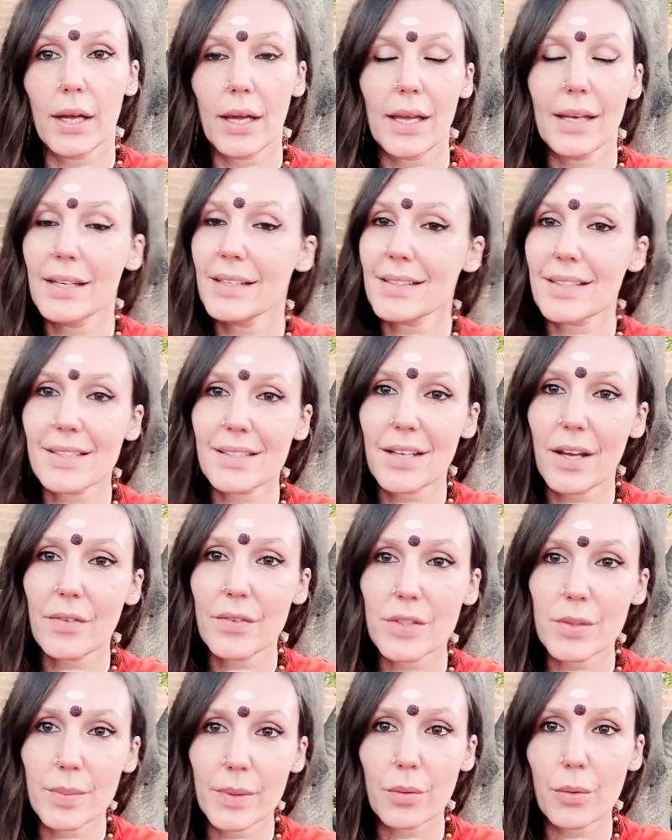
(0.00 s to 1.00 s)
and it doesn't
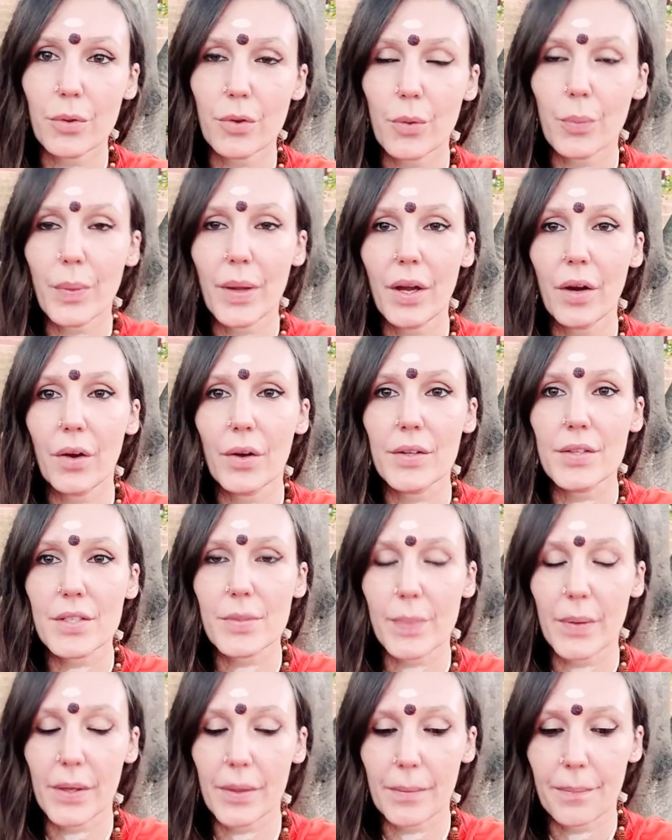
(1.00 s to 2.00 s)
have to be with your
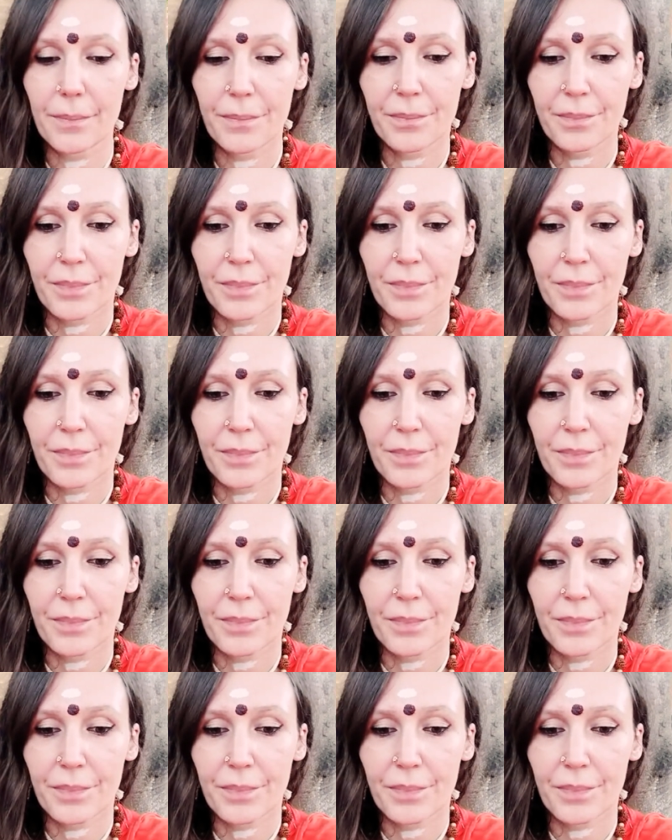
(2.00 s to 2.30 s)
parents, but